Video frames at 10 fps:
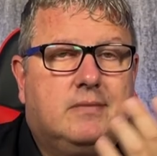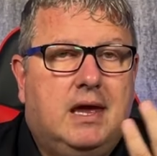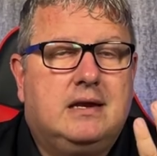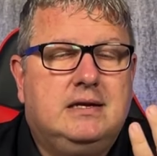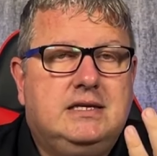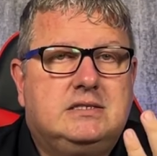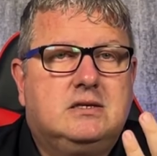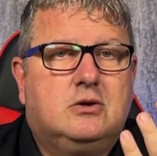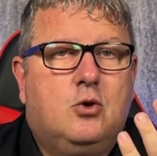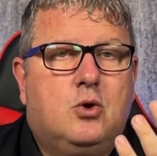at least
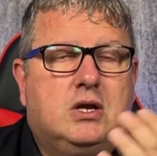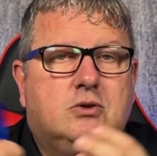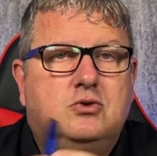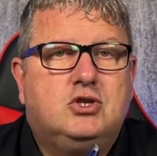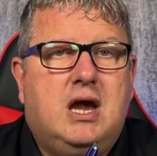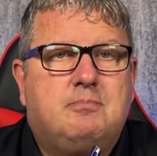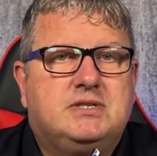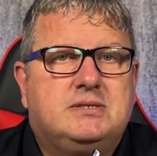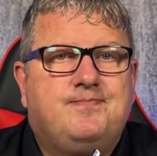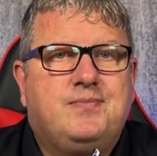according to Shapps.